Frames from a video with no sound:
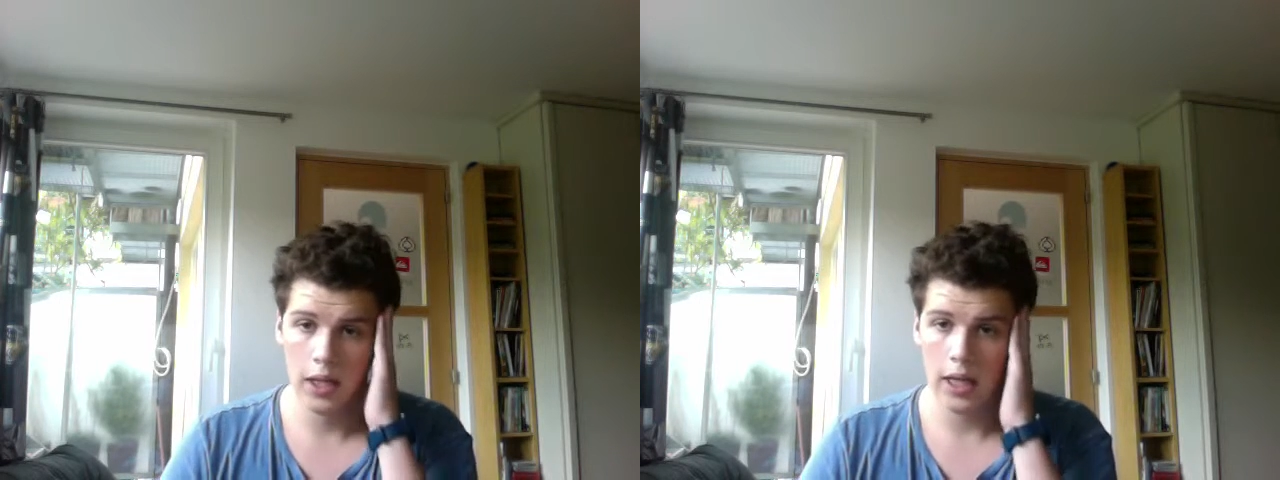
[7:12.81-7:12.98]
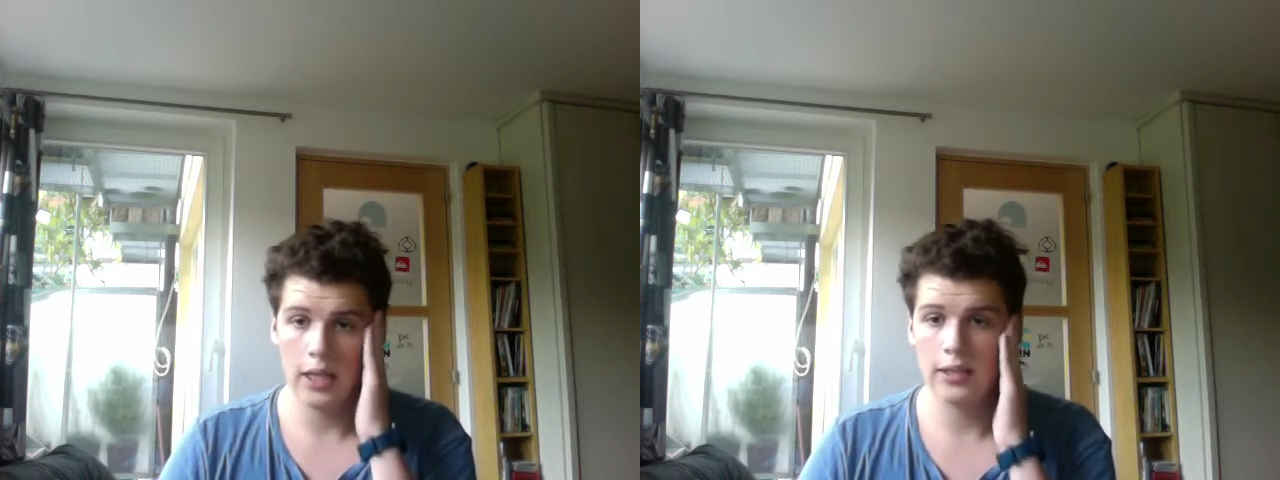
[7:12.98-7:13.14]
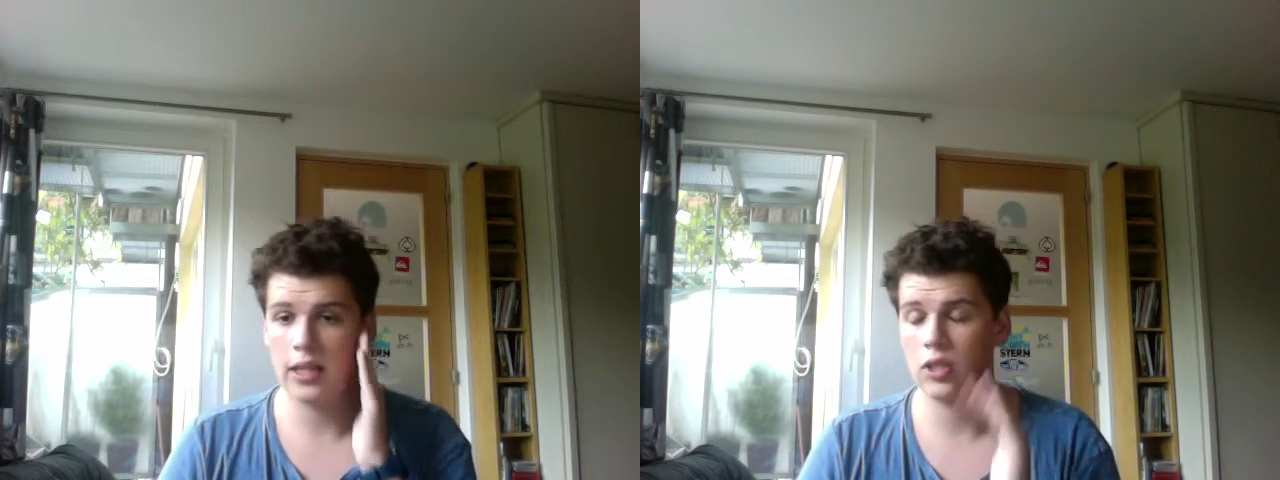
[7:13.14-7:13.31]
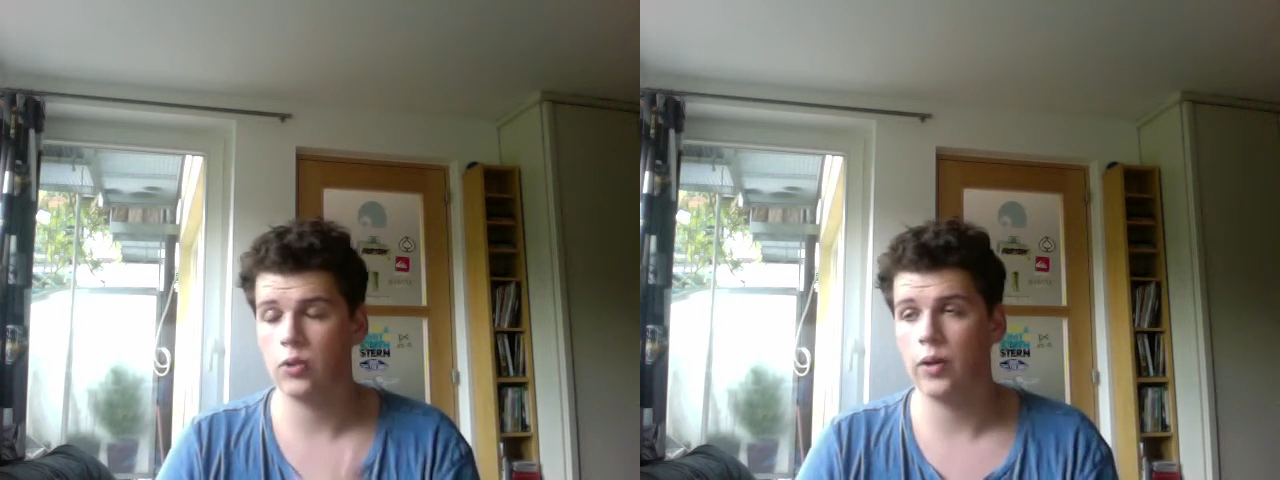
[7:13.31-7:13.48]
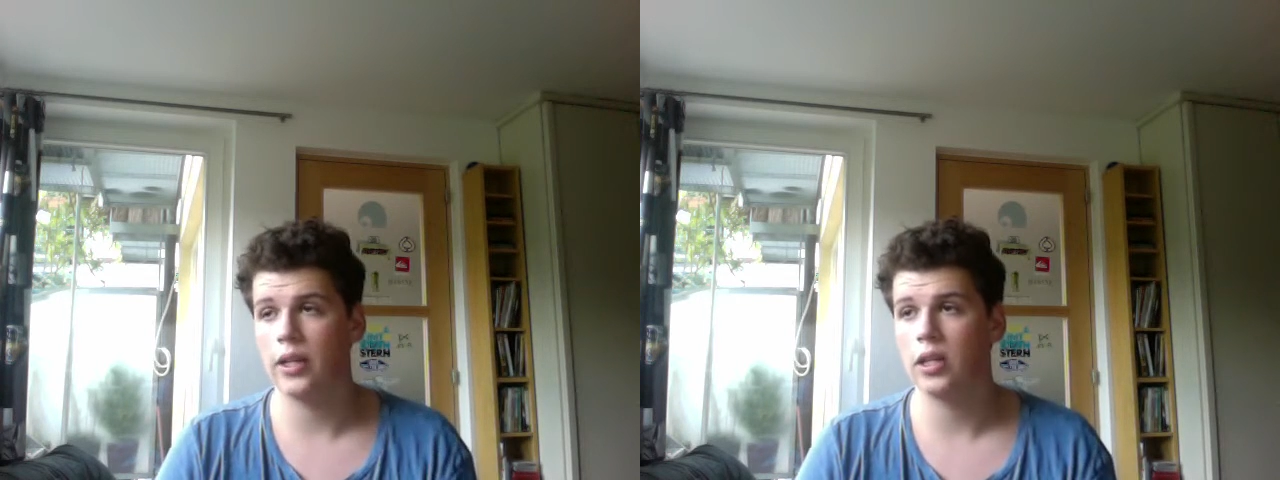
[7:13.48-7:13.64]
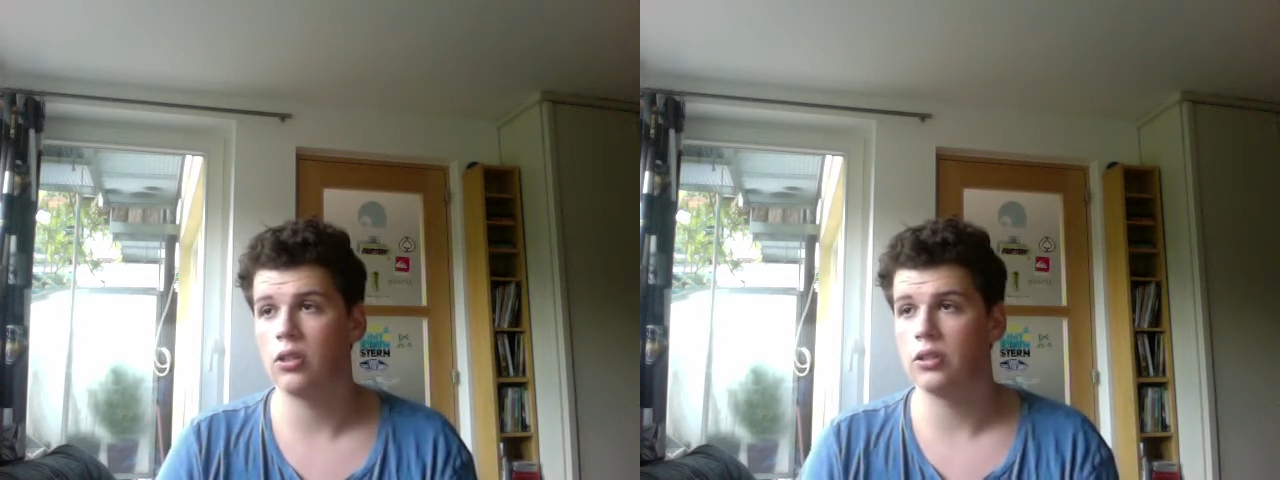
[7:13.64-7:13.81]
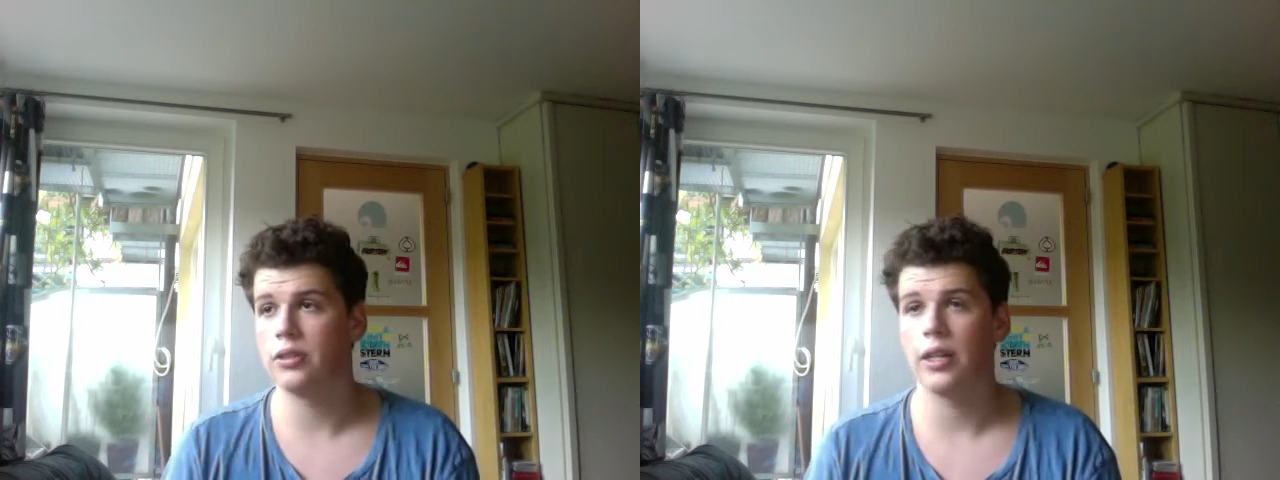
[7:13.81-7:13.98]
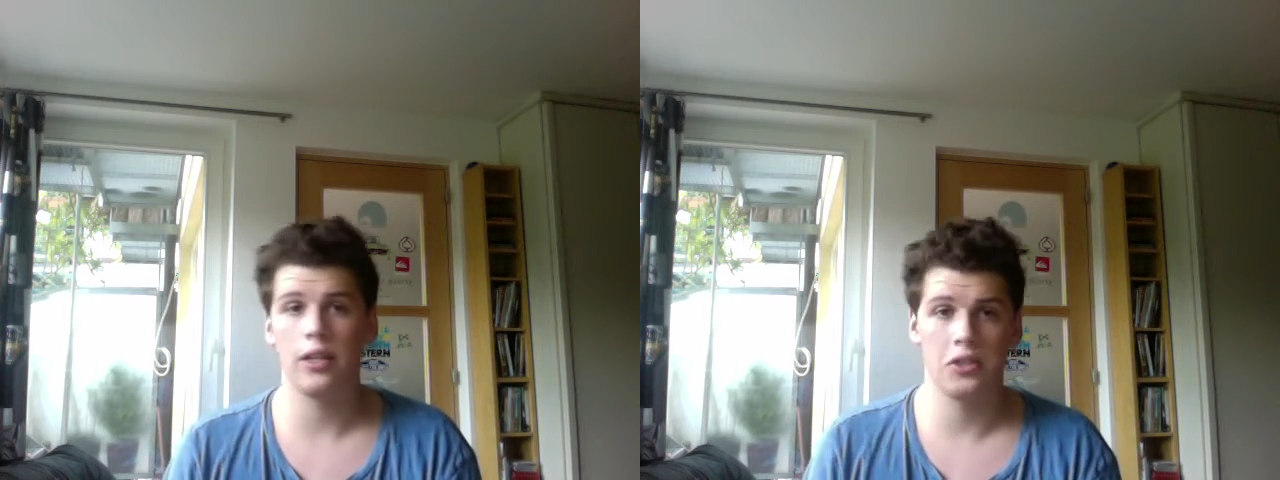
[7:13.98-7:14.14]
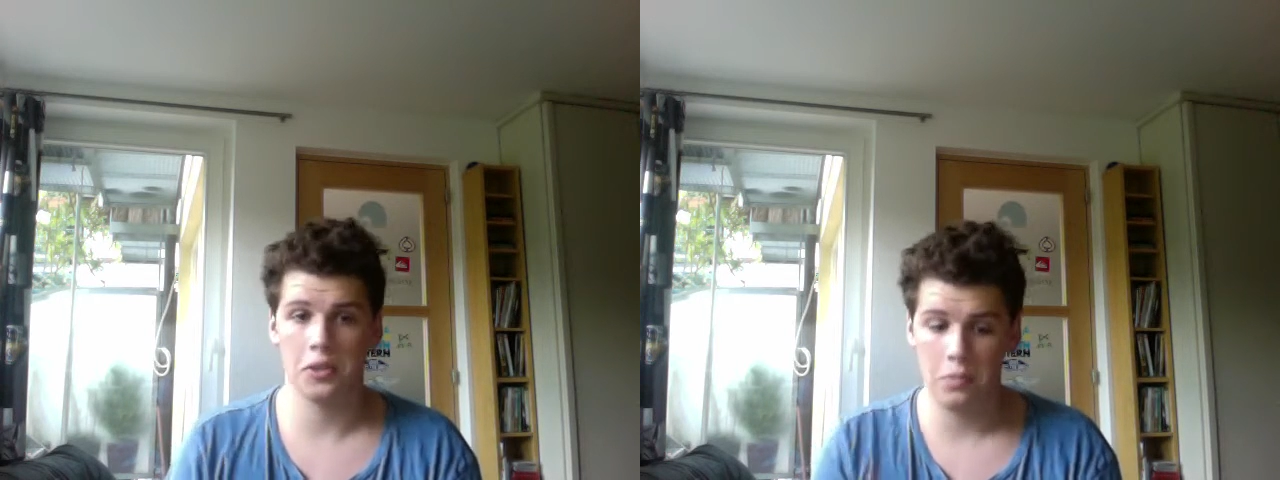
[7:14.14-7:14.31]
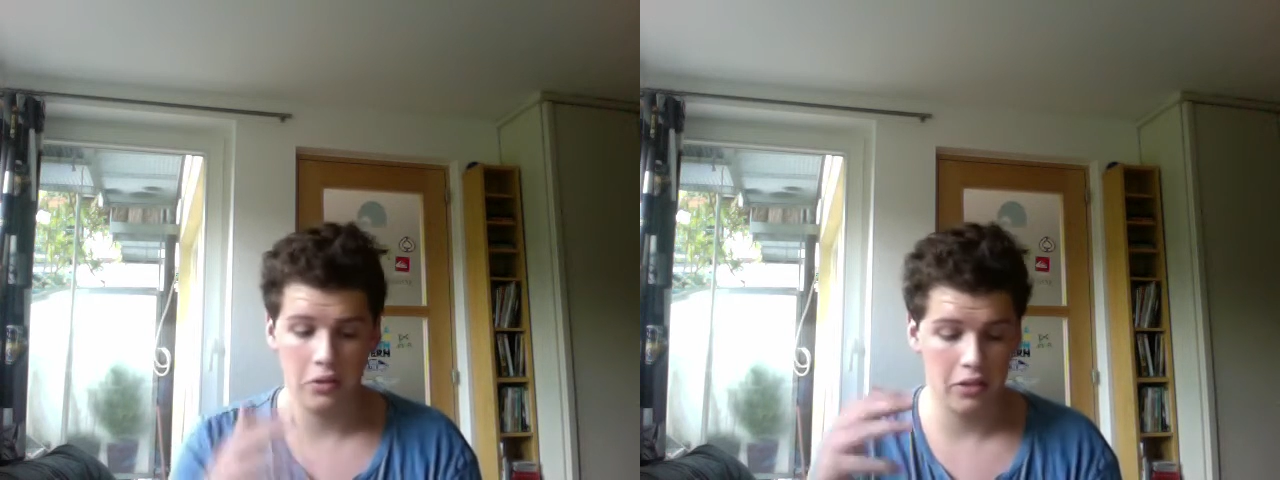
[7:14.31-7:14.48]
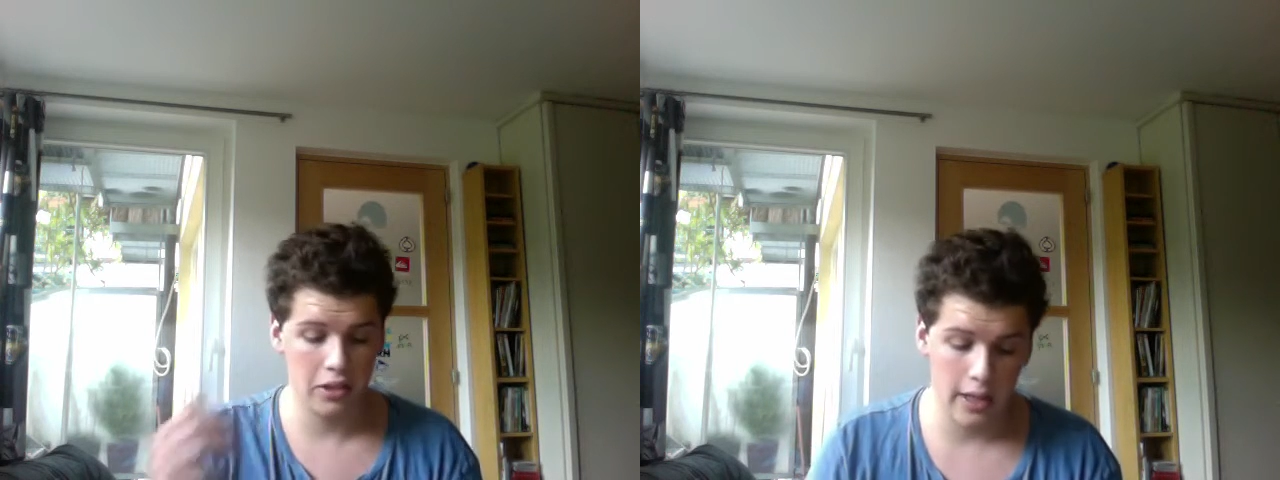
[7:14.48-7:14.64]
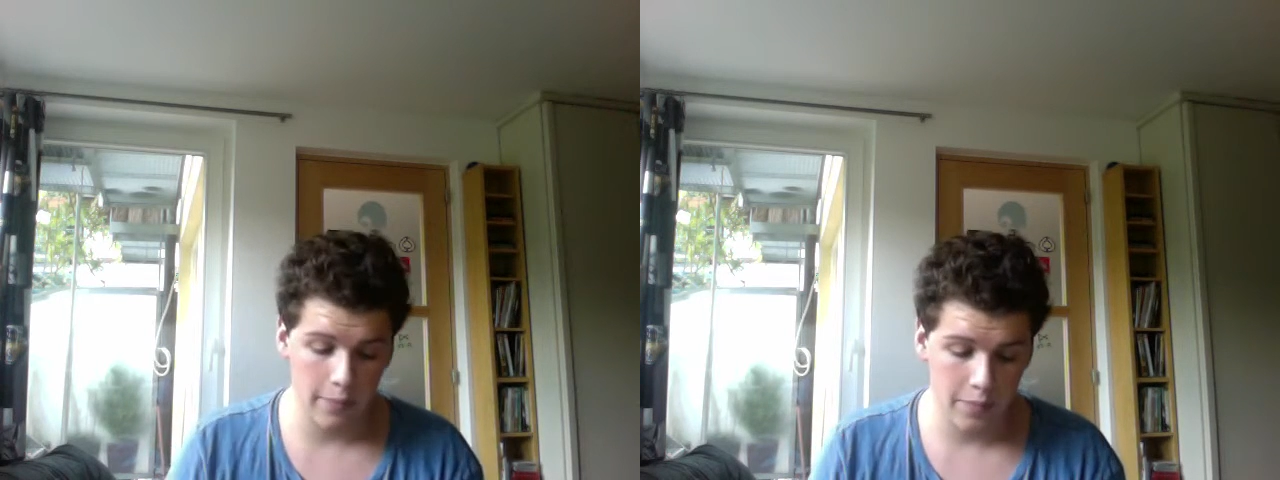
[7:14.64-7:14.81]
And their striker got there and just put it
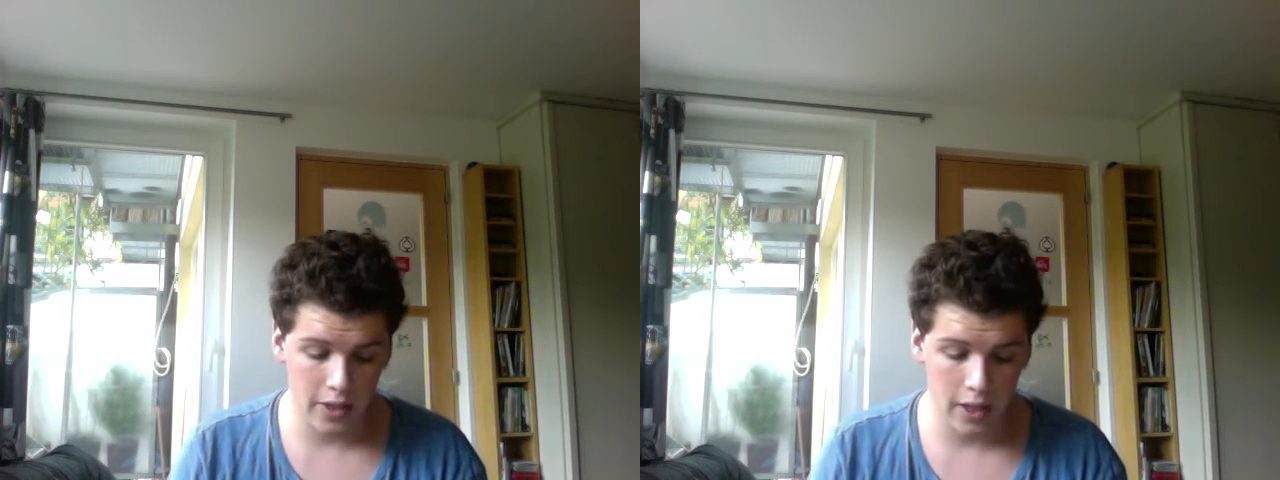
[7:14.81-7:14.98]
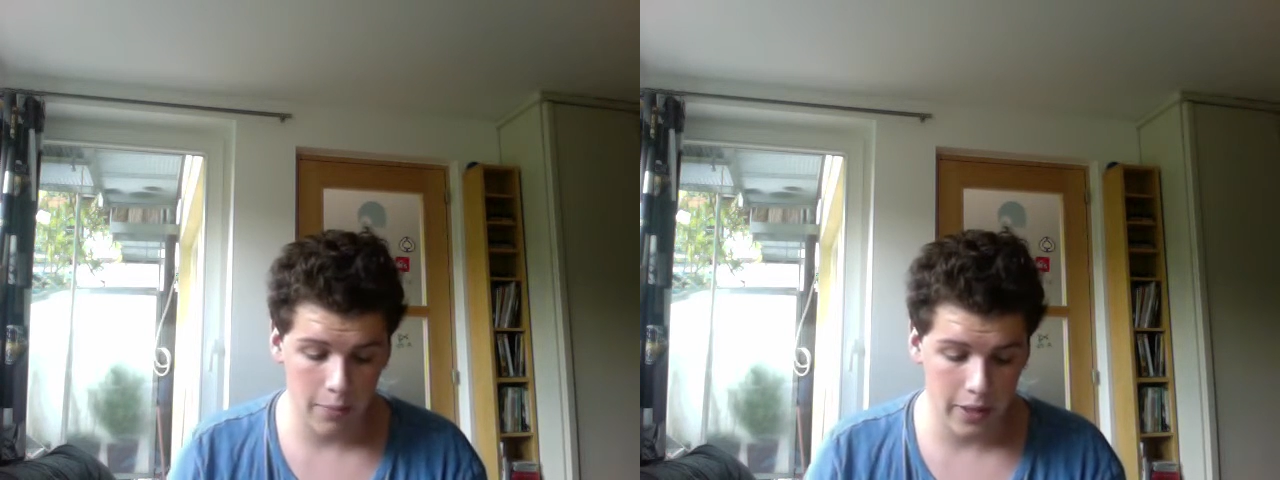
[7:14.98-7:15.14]
in the empty net,